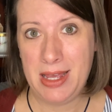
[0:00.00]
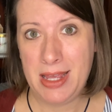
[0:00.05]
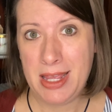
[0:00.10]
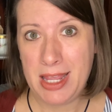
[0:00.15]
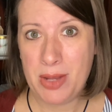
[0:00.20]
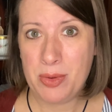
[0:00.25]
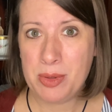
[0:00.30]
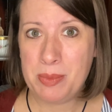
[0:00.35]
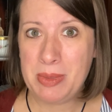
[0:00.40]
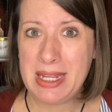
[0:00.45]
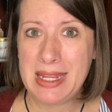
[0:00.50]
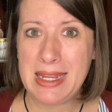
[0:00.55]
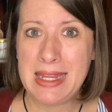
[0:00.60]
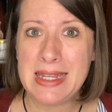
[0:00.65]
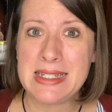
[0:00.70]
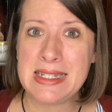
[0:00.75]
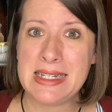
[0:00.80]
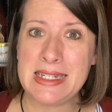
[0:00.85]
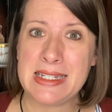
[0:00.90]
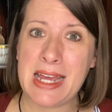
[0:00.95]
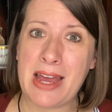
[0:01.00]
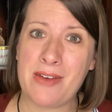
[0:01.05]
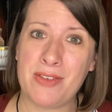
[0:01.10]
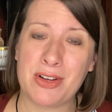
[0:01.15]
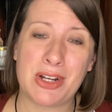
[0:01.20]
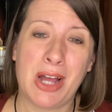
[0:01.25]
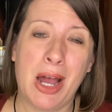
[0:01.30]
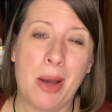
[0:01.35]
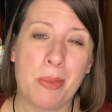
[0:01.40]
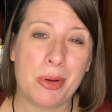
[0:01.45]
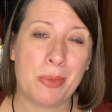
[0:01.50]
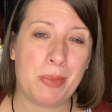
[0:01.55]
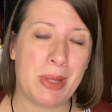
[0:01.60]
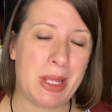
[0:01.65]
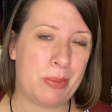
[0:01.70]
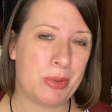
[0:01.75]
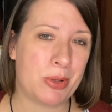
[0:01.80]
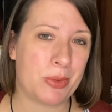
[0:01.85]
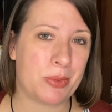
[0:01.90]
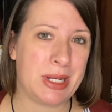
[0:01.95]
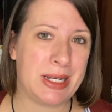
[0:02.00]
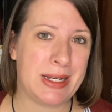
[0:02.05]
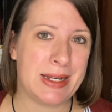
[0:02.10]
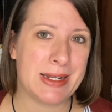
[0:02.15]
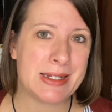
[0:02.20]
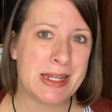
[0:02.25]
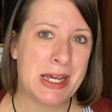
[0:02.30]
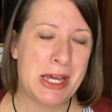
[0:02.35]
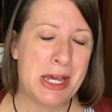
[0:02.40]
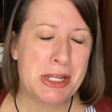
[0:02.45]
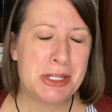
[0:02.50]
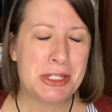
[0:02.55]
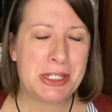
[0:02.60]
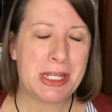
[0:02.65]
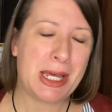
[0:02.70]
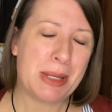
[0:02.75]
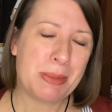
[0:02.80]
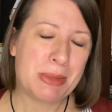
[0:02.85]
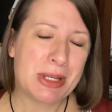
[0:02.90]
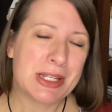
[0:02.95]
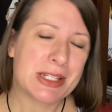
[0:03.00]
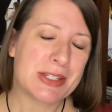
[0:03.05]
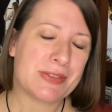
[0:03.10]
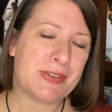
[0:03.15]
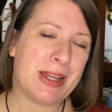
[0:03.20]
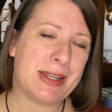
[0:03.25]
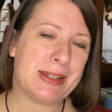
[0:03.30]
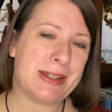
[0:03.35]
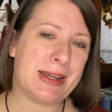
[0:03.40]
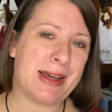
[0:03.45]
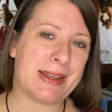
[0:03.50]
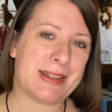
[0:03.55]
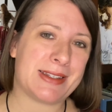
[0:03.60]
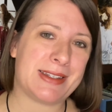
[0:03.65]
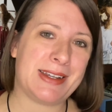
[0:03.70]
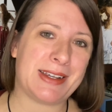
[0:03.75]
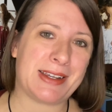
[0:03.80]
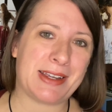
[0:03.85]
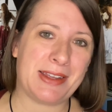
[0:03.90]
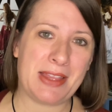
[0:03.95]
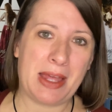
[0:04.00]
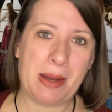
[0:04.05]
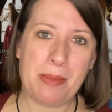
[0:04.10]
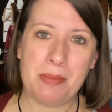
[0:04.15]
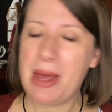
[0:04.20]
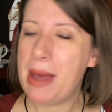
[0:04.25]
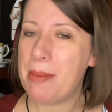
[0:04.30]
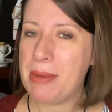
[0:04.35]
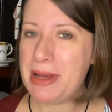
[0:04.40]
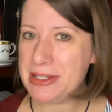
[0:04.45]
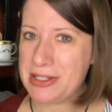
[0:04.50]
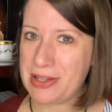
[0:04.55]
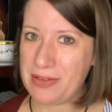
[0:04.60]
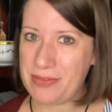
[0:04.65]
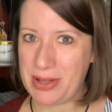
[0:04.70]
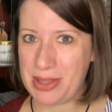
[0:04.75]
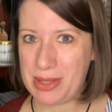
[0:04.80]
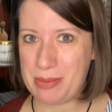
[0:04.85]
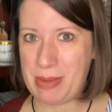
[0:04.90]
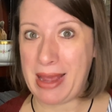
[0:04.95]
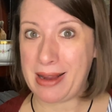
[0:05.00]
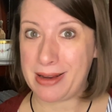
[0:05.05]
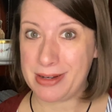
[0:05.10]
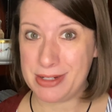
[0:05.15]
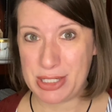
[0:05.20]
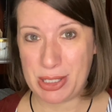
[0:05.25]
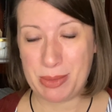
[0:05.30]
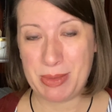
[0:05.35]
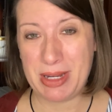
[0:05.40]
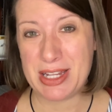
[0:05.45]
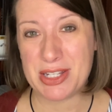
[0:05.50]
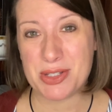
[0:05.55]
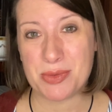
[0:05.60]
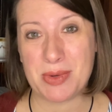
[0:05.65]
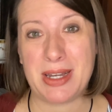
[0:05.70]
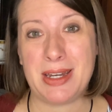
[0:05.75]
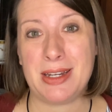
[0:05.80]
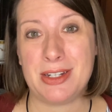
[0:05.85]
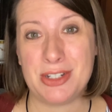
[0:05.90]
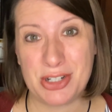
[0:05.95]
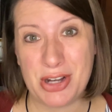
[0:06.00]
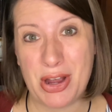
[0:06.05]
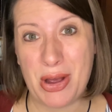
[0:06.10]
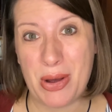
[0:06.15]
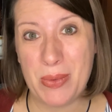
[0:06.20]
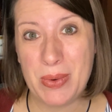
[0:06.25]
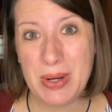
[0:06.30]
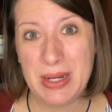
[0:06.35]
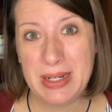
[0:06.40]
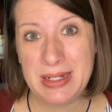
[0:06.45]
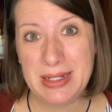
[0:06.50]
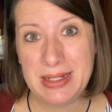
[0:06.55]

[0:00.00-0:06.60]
It would be easy to have a couple people read it, tell me it's fantastic, and then pat myself on the back and tell me it's ready to go.